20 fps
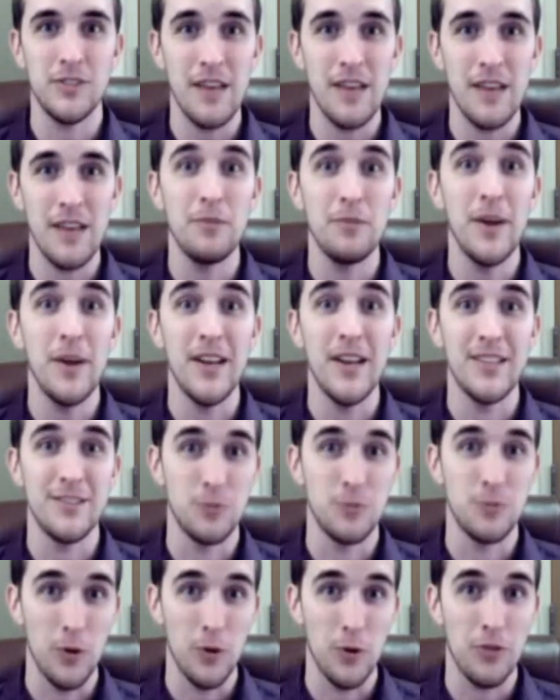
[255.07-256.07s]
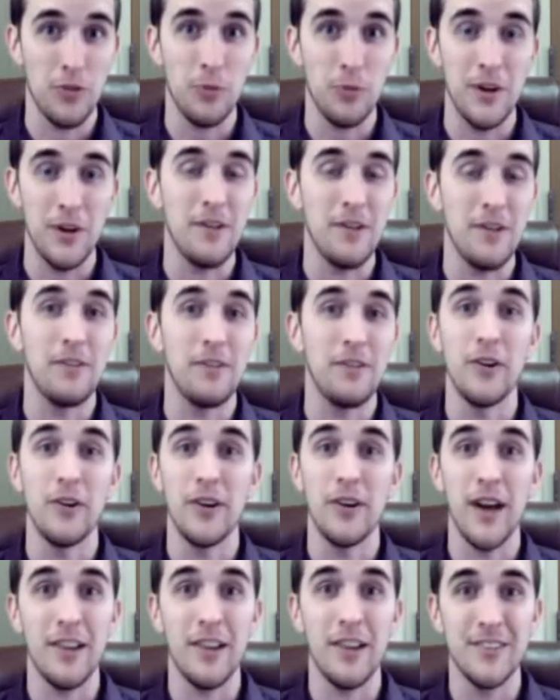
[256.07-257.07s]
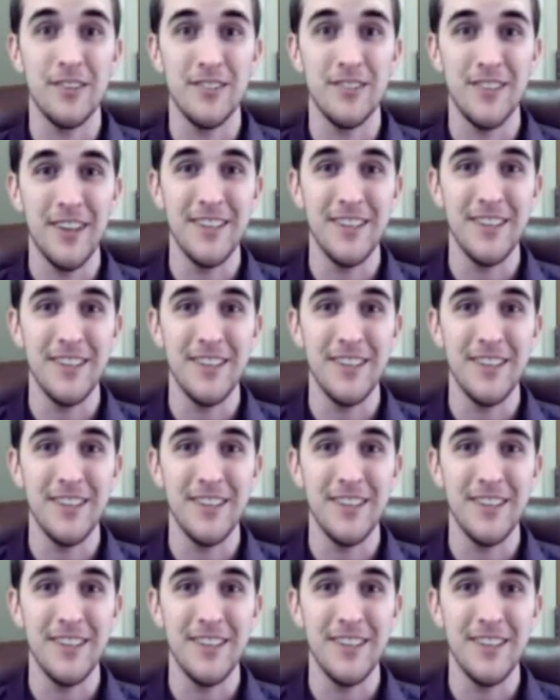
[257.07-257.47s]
7 minutes is worth $2,500,